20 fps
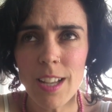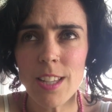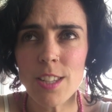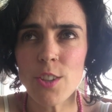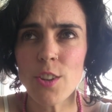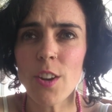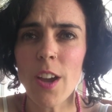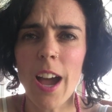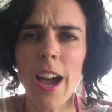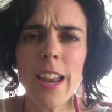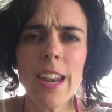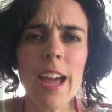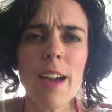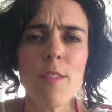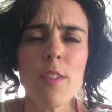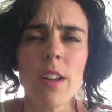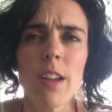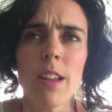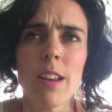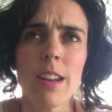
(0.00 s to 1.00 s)
So you can't
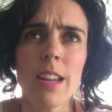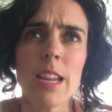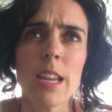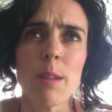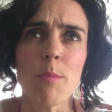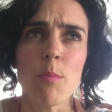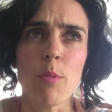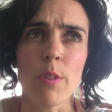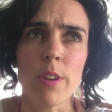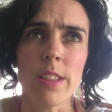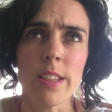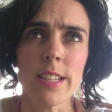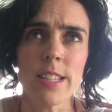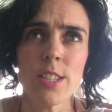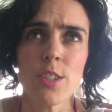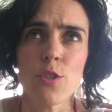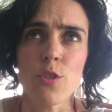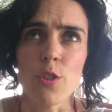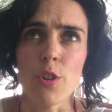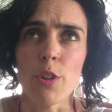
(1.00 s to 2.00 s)
have an imprint
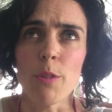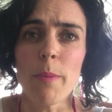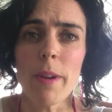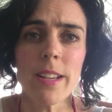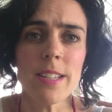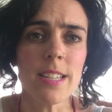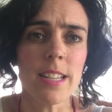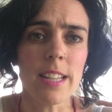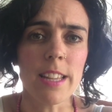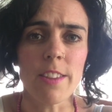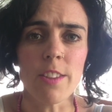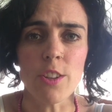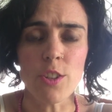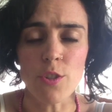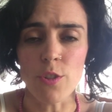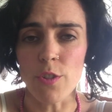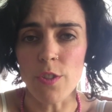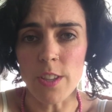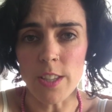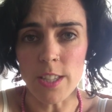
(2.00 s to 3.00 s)
that's true. Basically, the
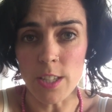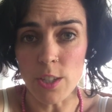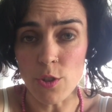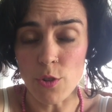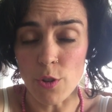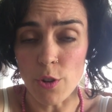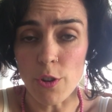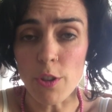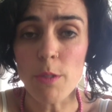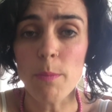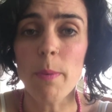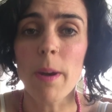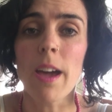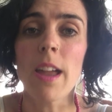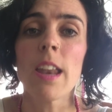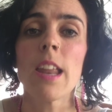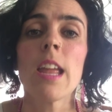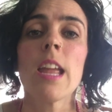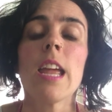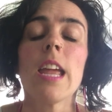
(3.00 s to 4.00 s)
truth is the truth.
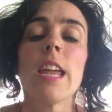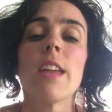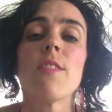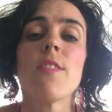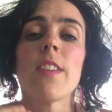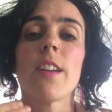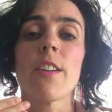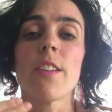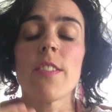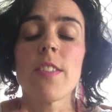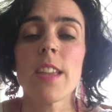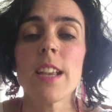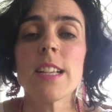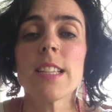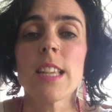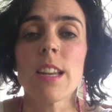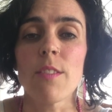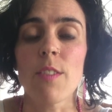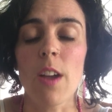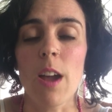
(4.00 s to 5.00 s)
But if there are
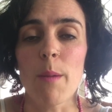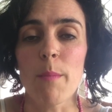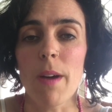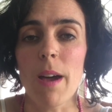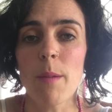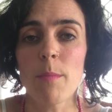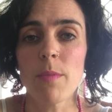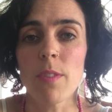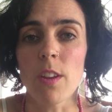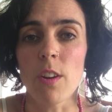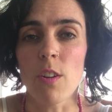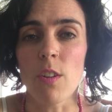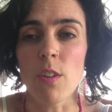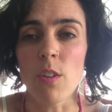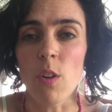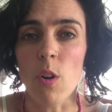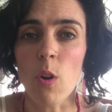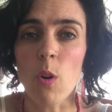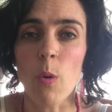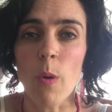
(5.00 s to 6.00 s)
things that have come up that are
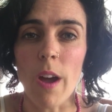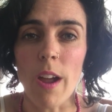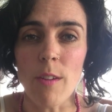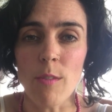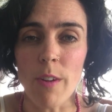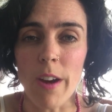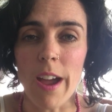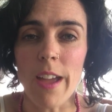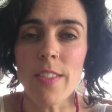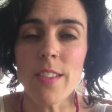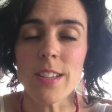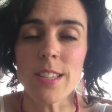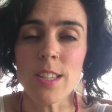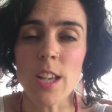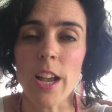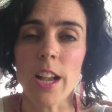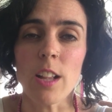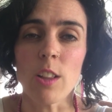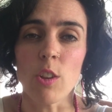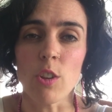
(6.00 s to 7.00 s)
not quite right, the
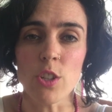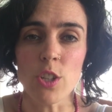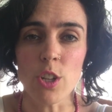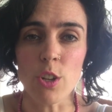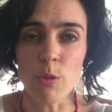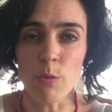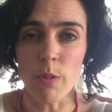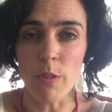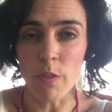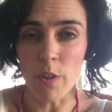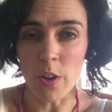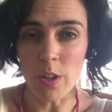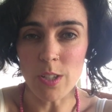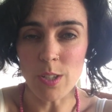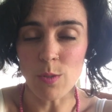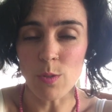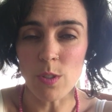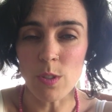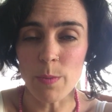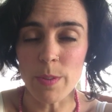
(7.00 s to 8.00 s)
psychological
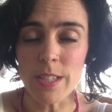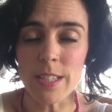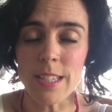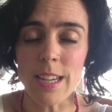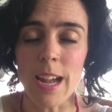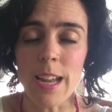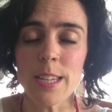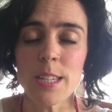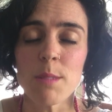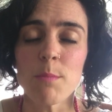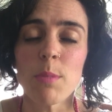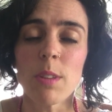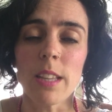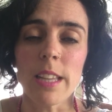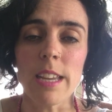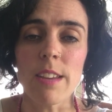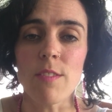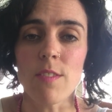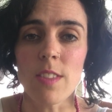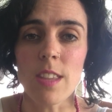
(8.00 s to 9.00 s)
reversals, we start to
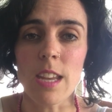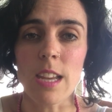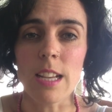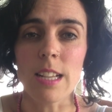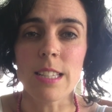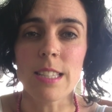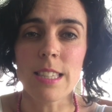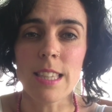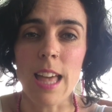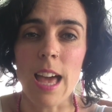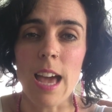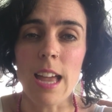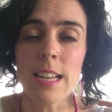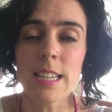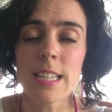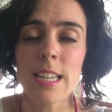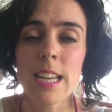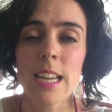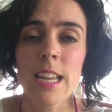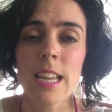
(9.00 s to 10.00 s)
believe things that